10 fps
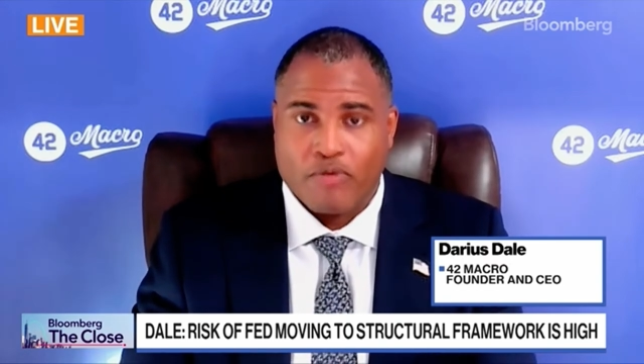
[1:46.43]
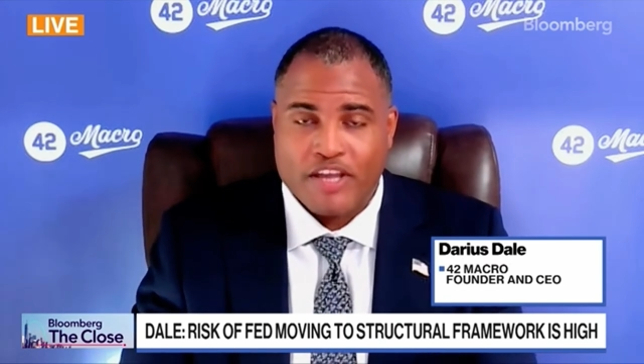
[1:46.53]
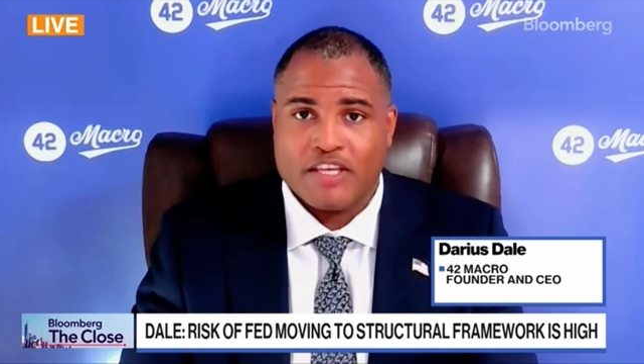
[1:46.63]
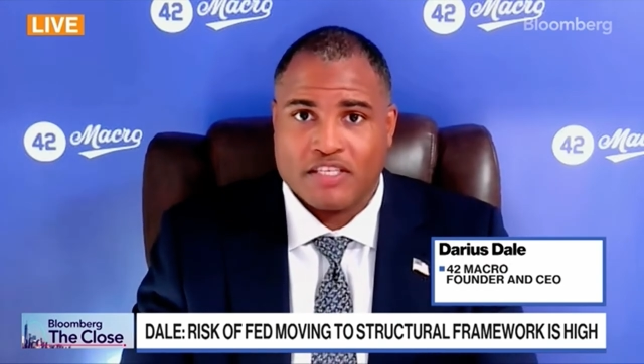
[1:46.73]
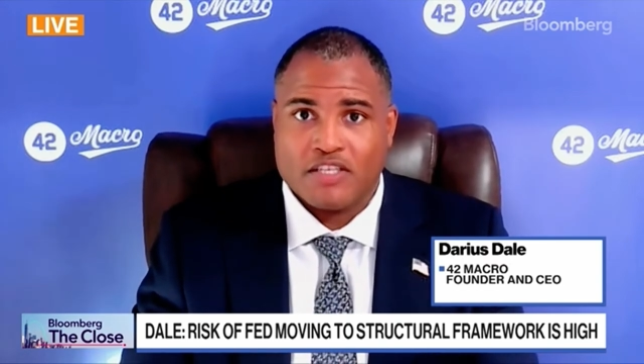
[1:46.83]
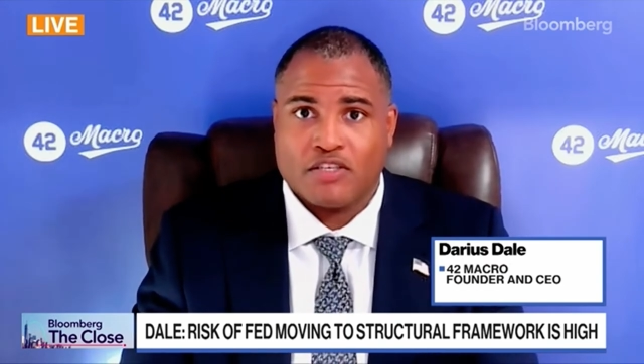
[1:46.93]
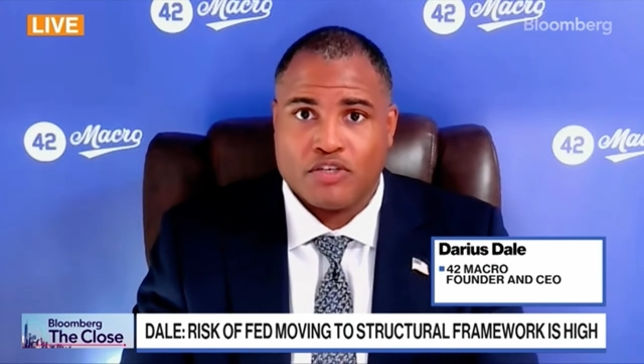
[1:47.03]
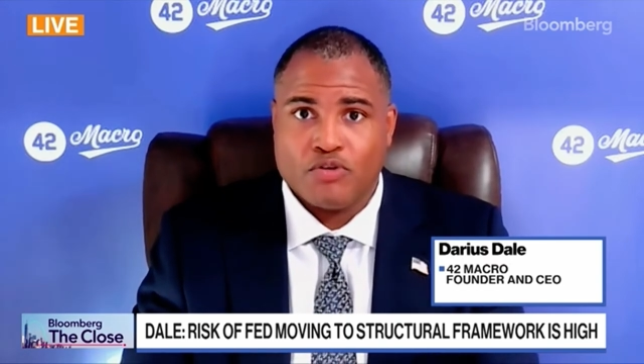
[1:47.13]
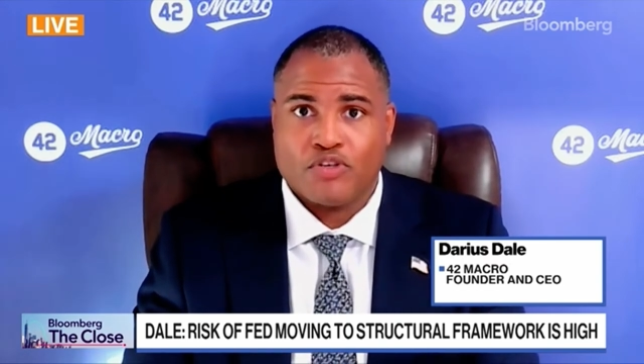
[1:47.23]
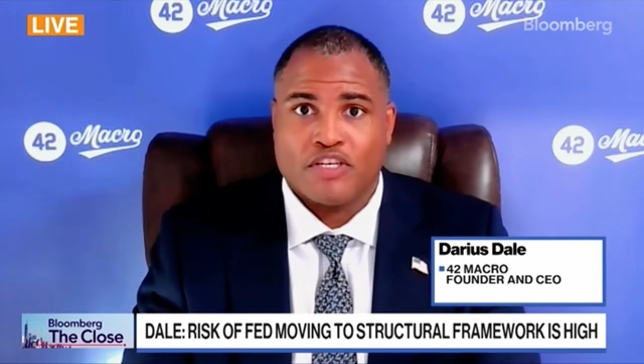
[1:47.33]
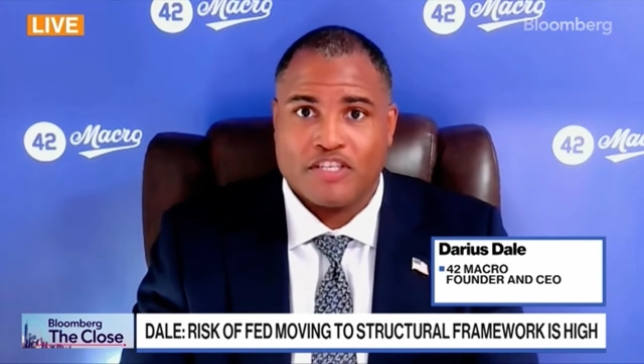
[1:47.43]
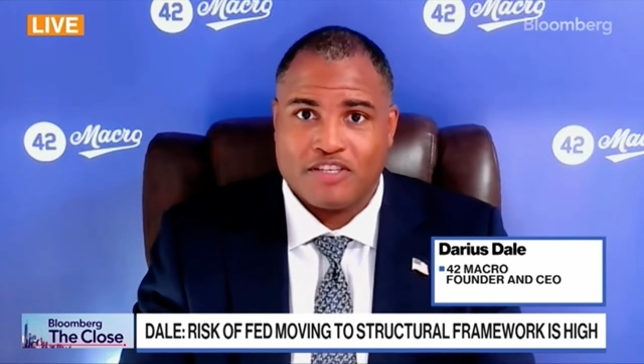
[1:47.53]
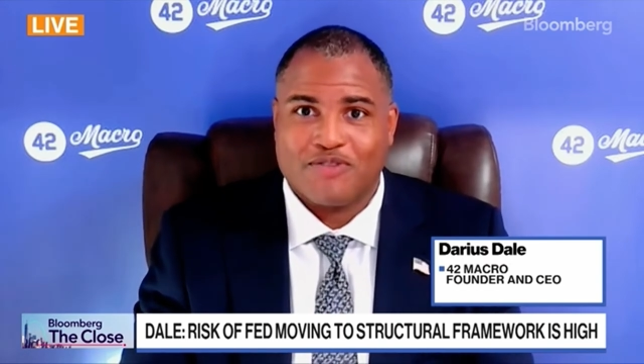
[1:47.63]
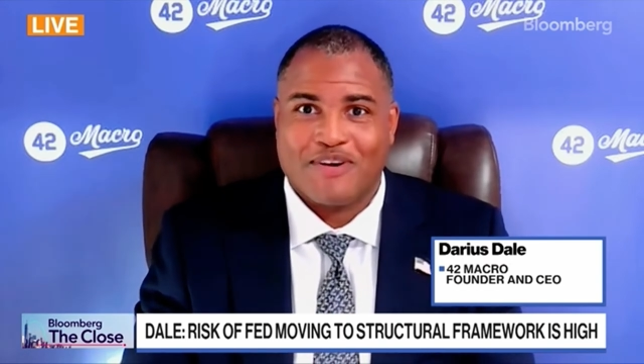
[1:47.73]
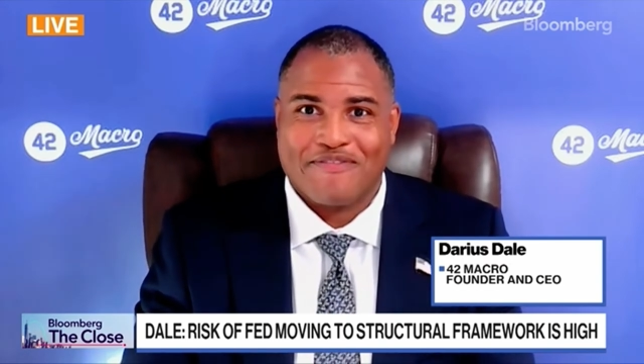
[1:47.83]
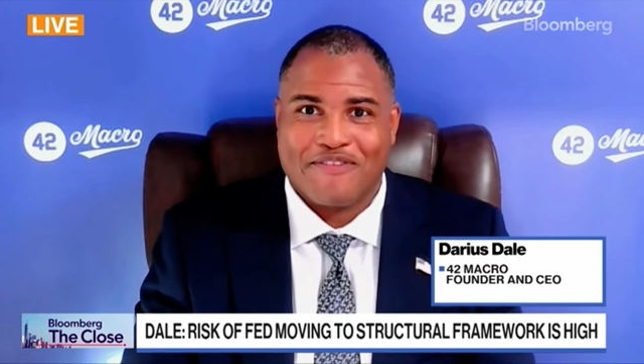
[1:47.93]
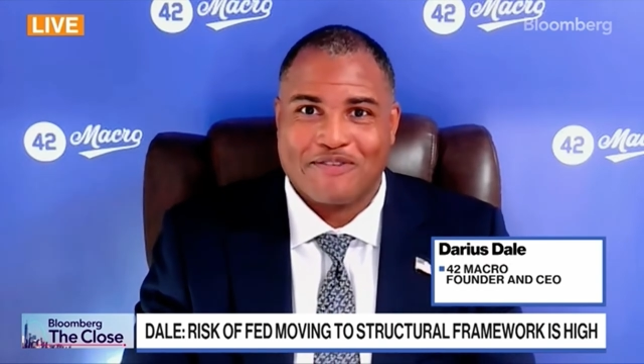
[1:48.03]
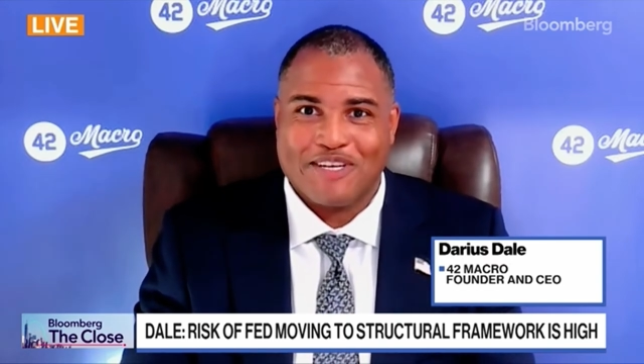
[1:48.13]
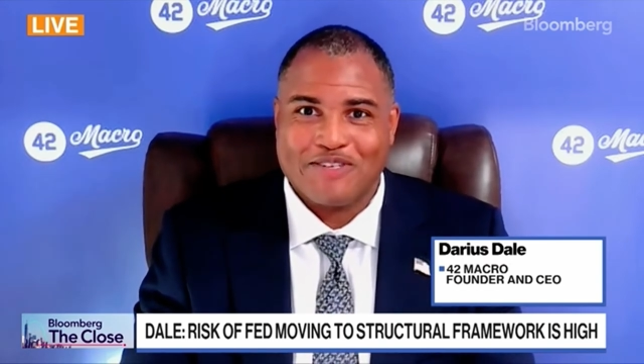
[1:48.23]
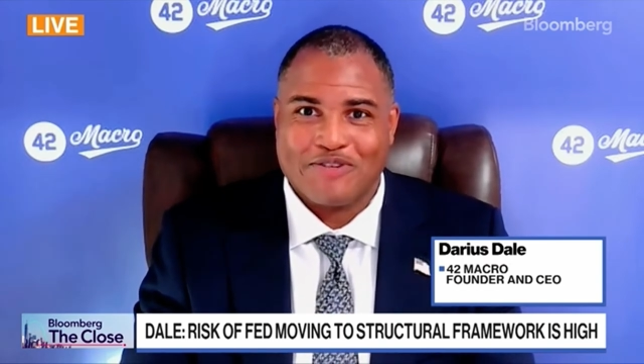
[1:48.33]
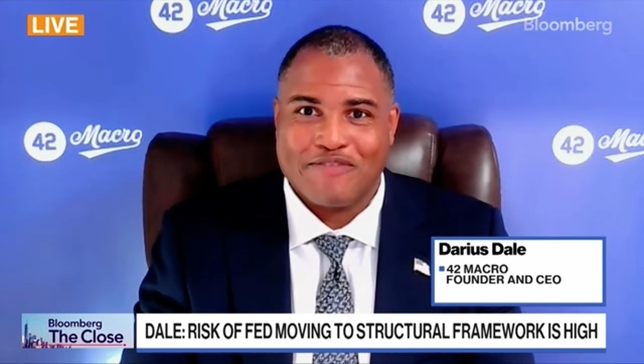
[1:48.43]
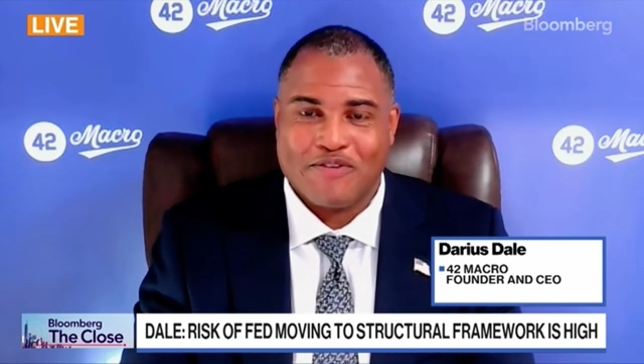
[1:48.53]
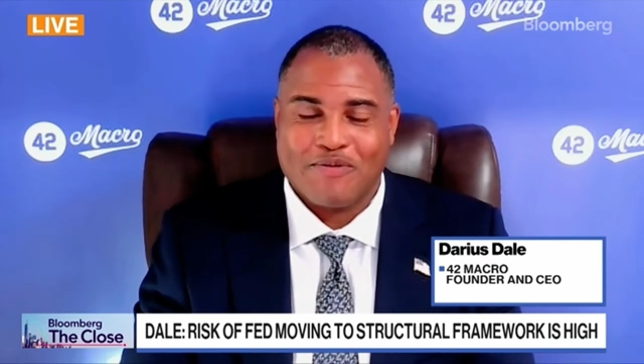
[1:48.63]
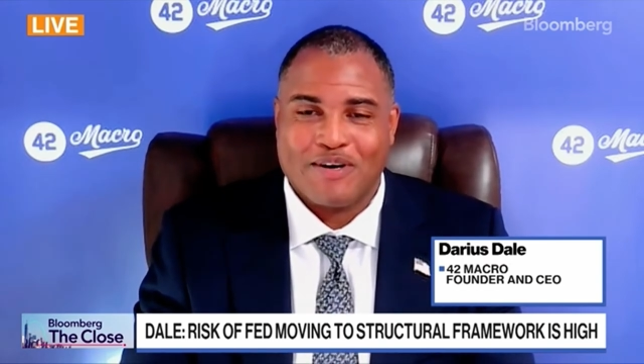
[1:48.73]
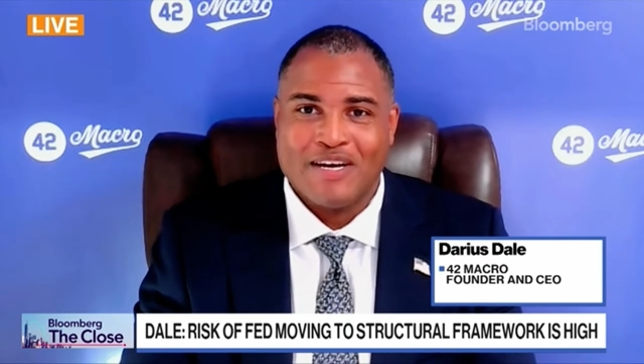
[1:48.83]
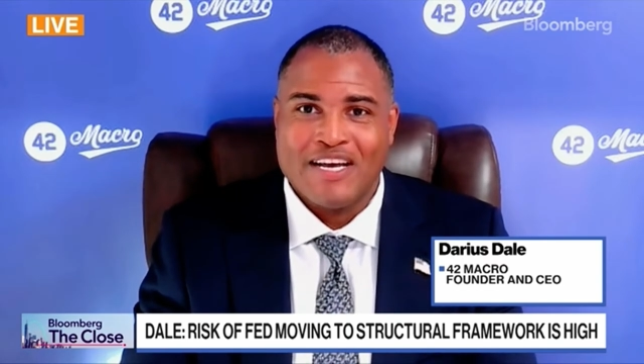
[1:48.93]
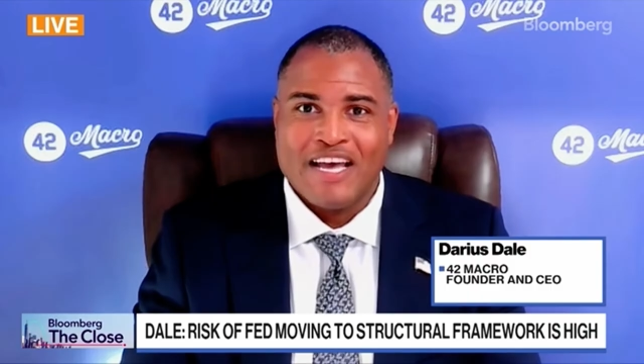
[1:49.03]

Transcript: bring this institution to the 21st century, if you will.